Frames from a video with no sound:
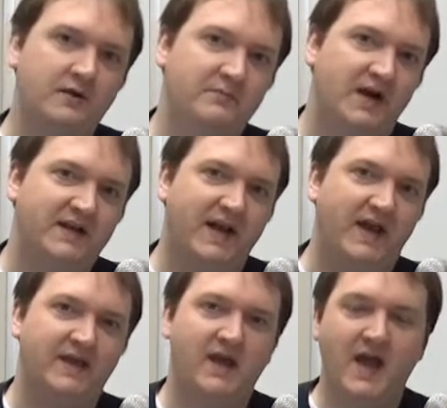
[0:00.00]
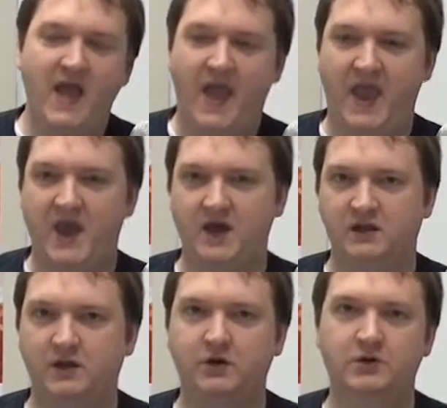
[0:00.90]
on Monday
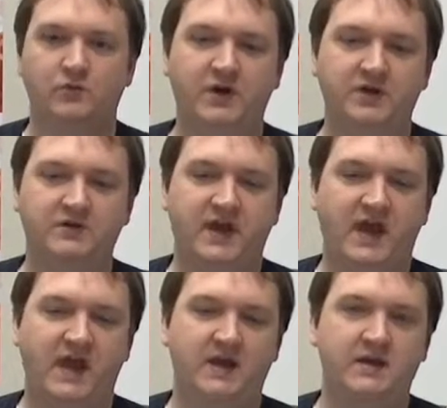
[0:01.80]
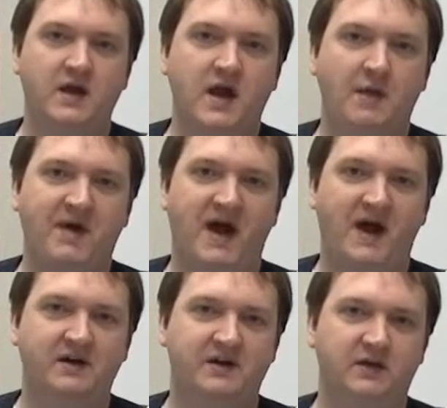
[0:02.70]
and learn what you can about
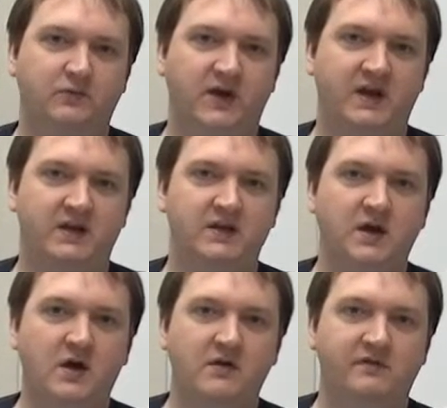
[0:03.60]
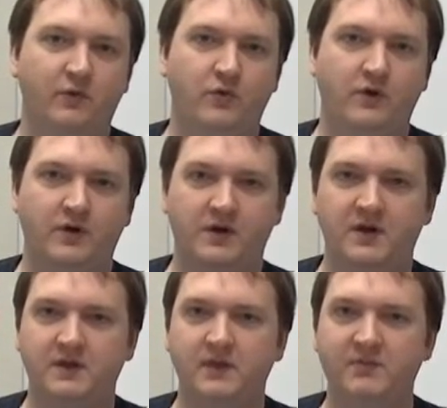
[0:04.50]
how to get ready for
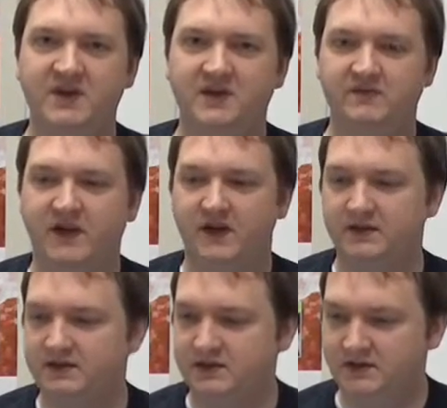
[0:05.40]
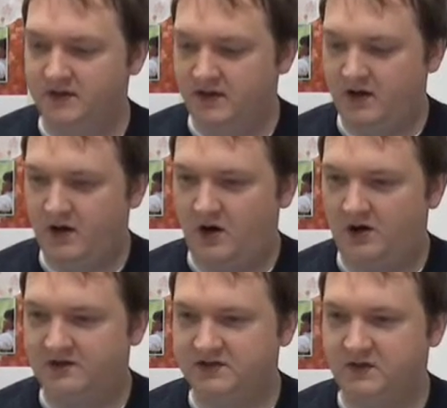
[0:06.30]
the big event.
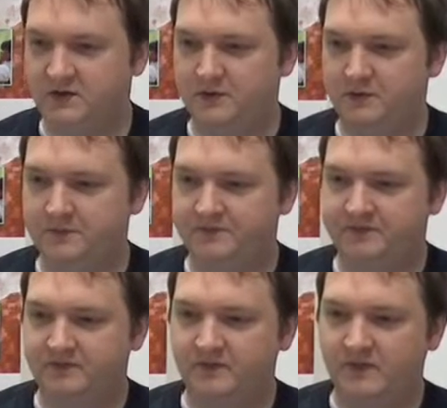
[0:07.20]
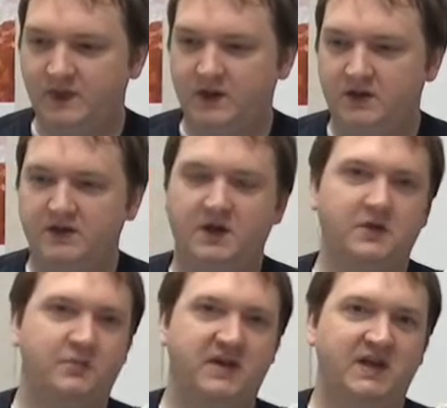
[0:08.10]
Also,
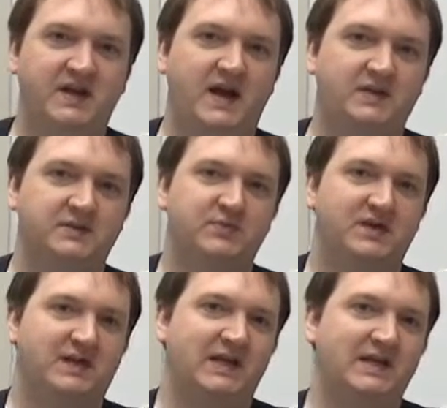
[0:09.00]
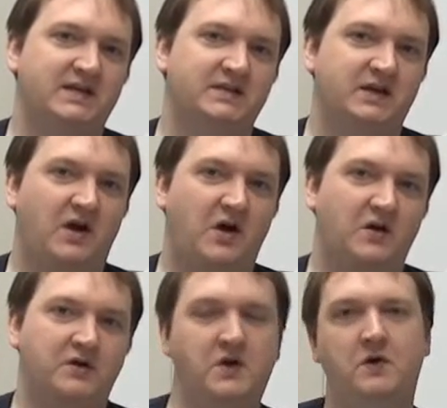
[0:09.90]
another big announcement is
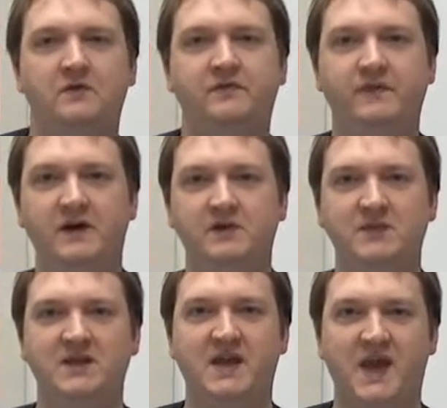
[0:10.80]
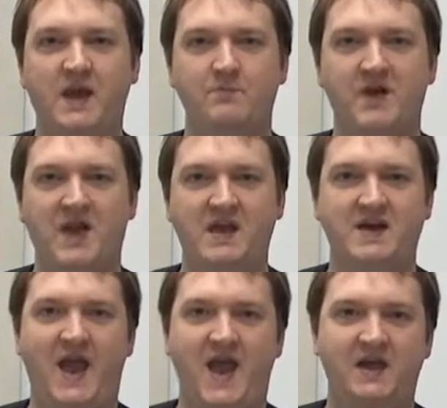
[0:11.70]
our GoFundMe
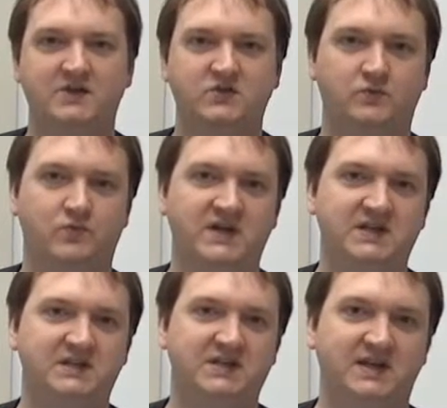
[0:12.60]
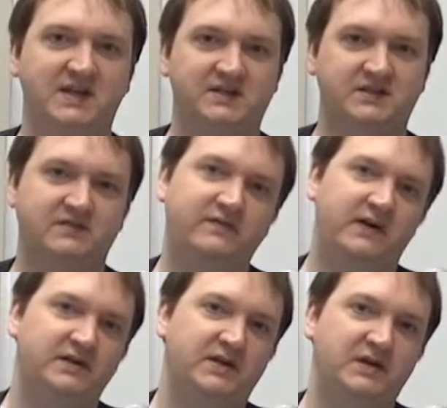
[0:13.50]
campaign has reached its
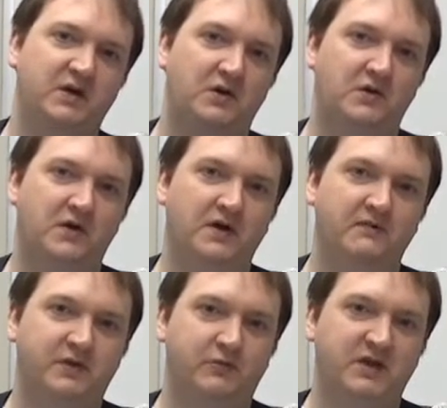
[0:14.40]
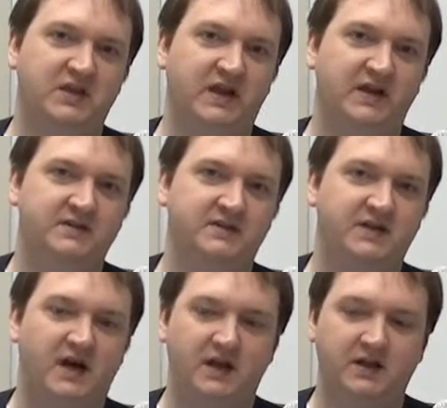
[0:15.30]
funding goal of
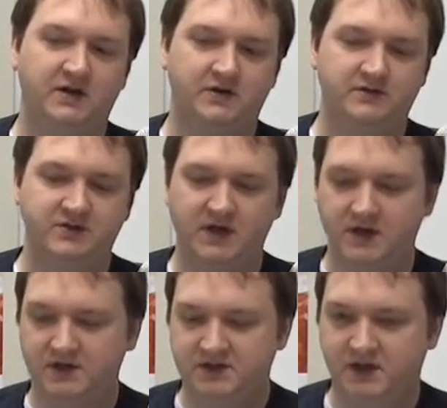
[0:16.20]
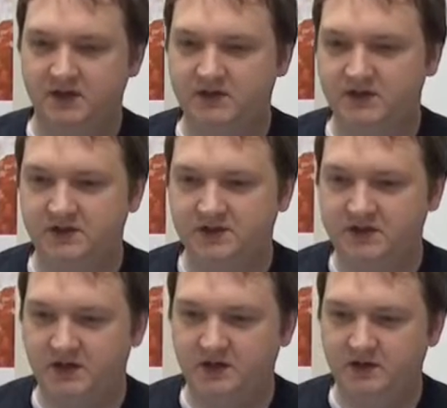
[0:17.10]
$3,000. Chung chung
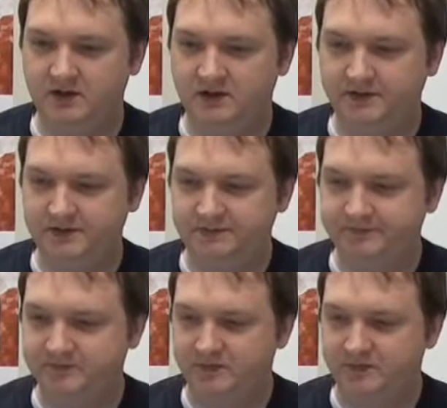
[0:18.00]
chung chung.